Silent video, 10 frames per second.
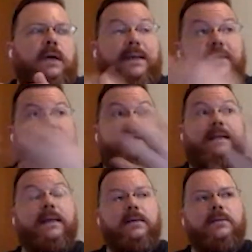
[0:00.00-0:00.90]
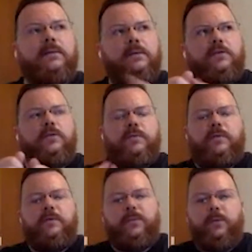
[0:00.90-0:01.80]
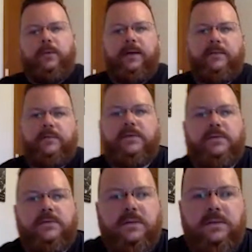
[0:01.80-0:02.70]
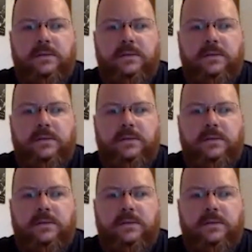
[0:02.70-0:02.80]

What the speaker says: unless they need it, consume a very small amount of resources.